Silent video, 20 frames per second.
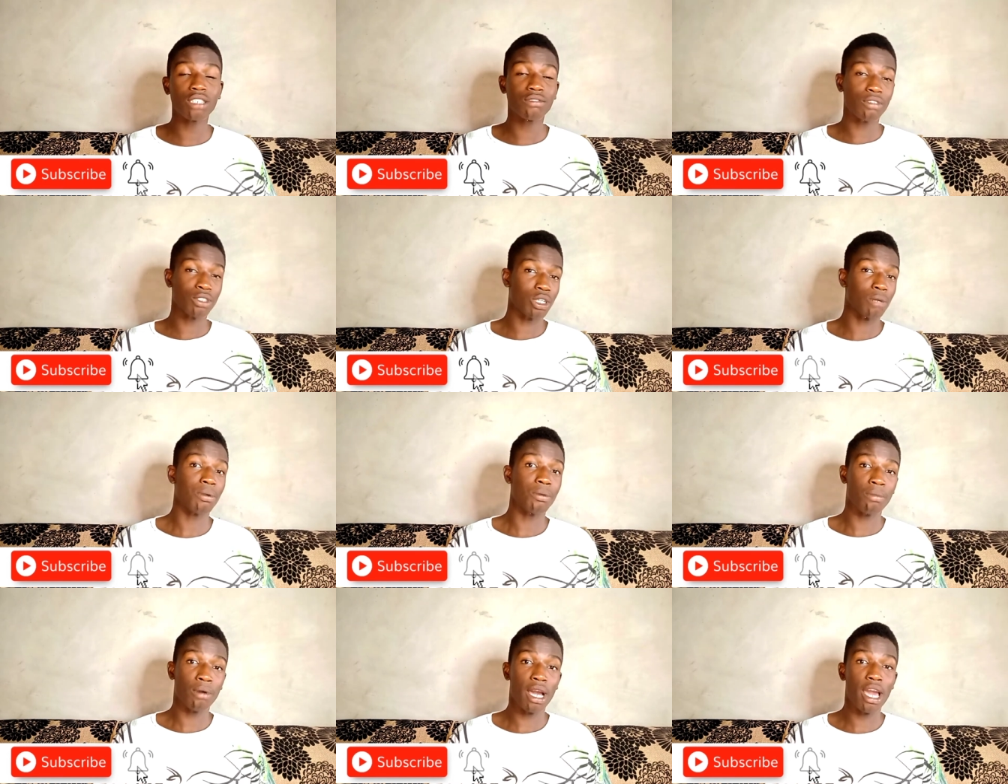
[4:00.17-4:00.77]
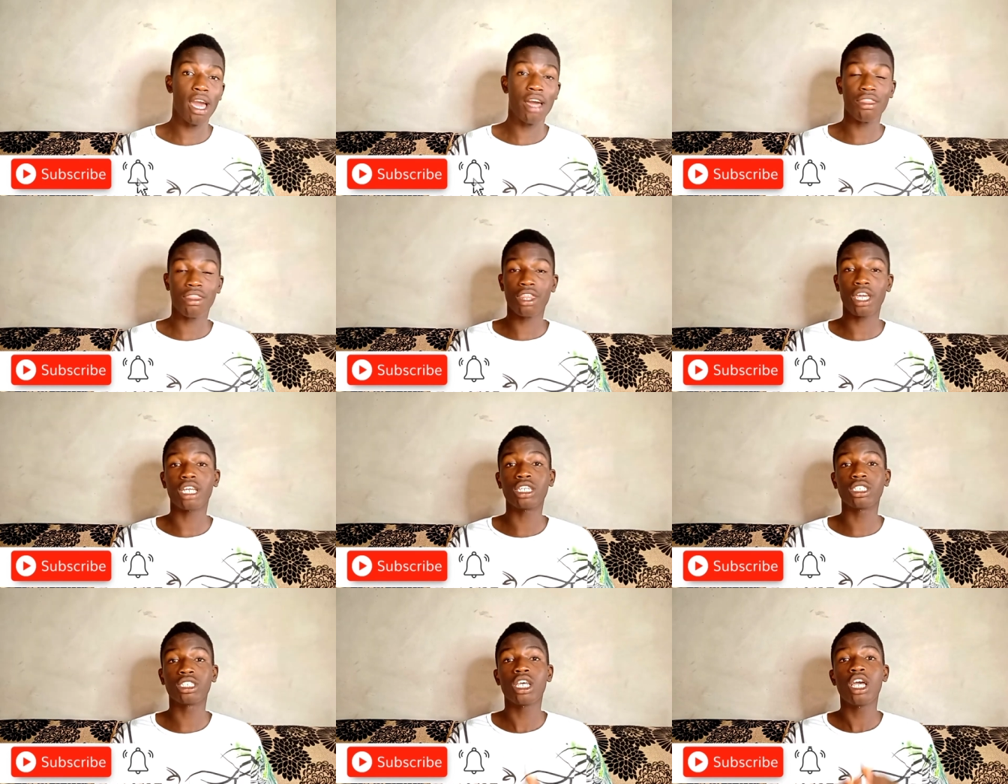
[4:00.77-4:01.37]
for dropping by, and
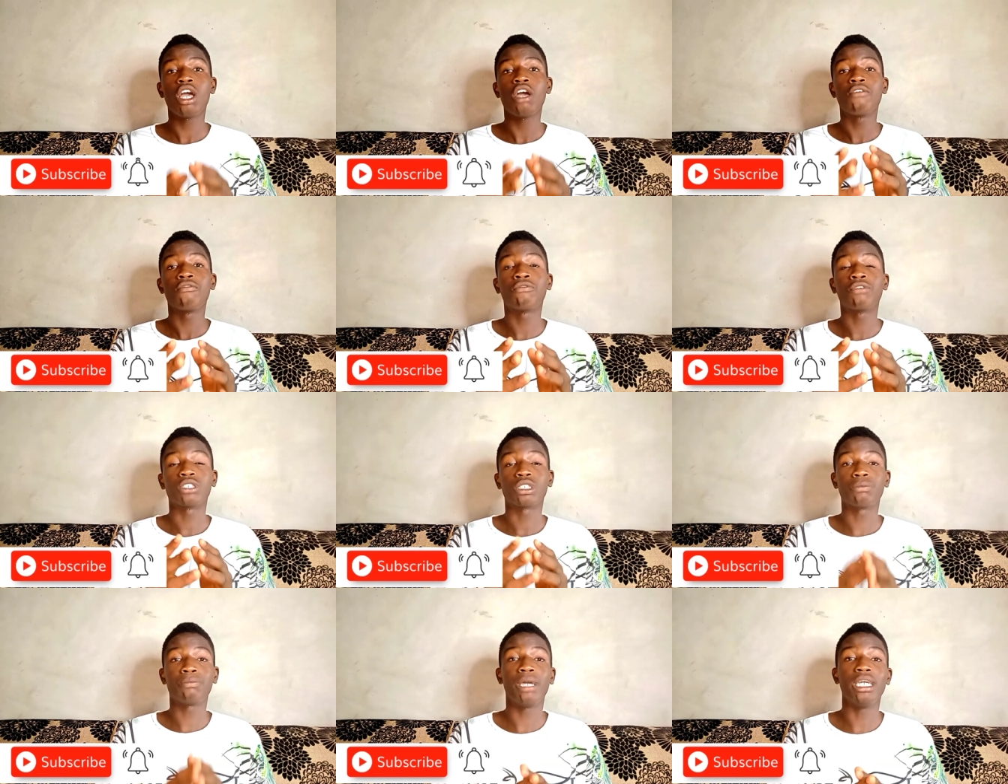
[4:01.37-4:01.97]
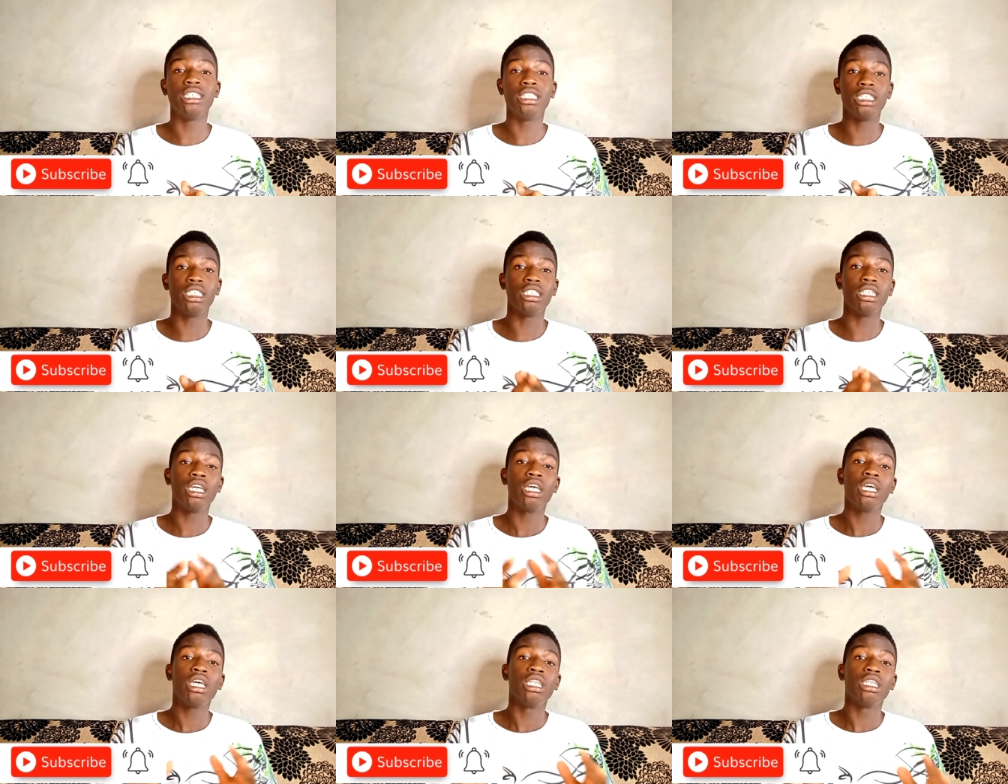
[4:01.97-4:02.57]
thanks for spending
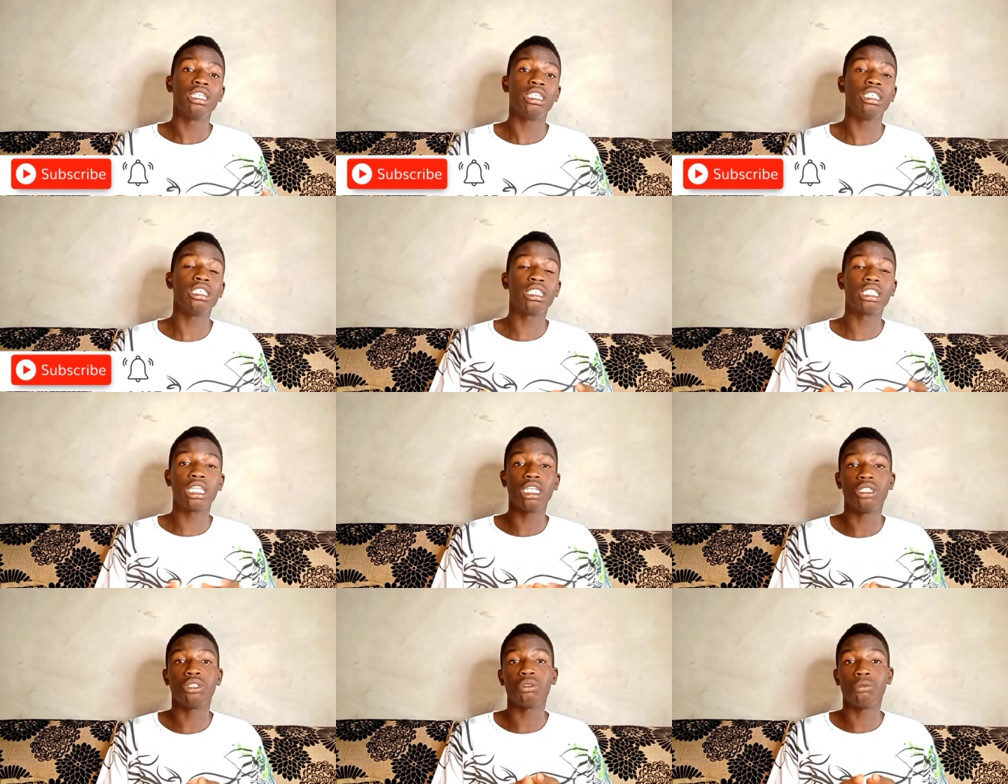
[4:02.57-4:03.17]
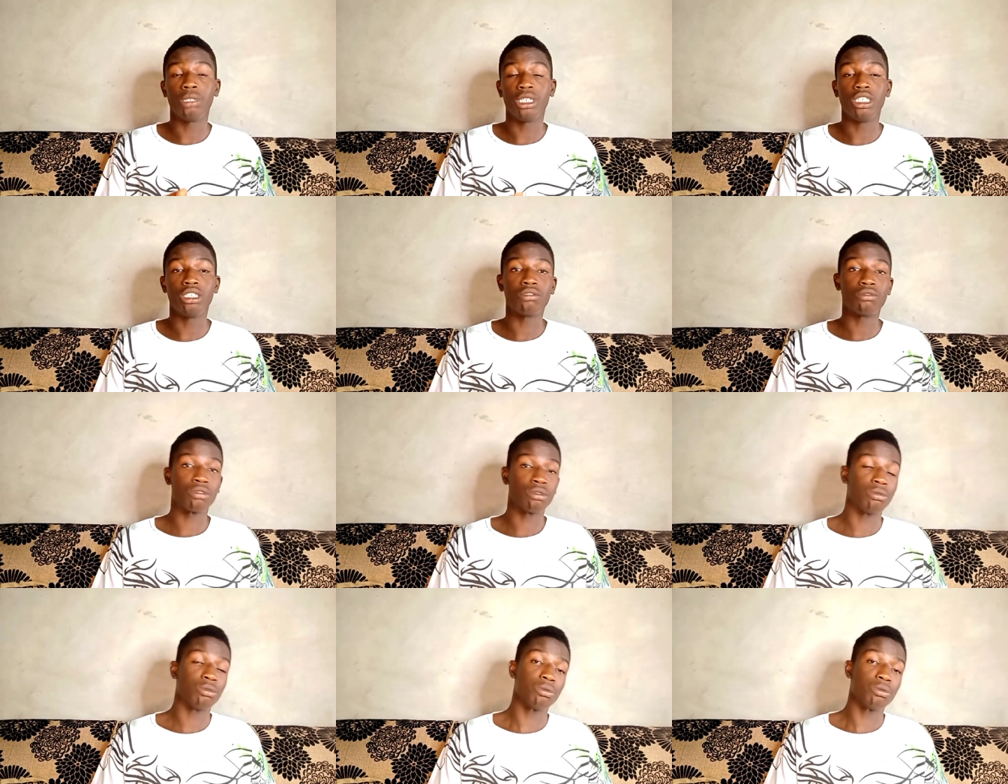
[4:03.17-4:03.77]
this little minute
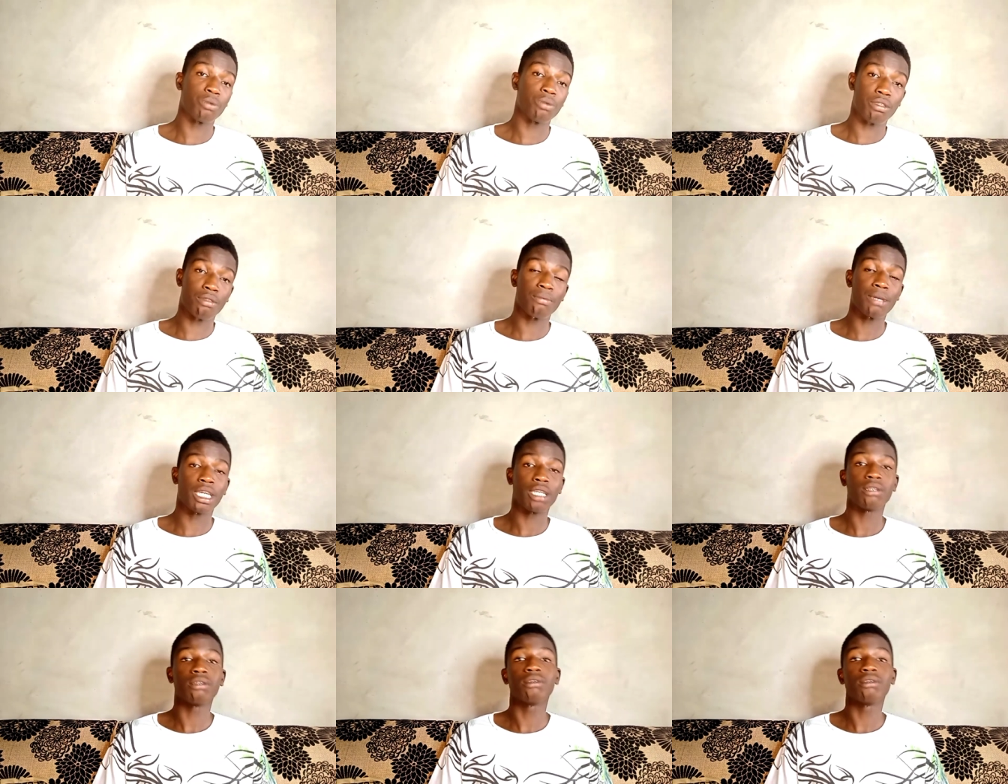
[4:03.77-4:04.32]
with me.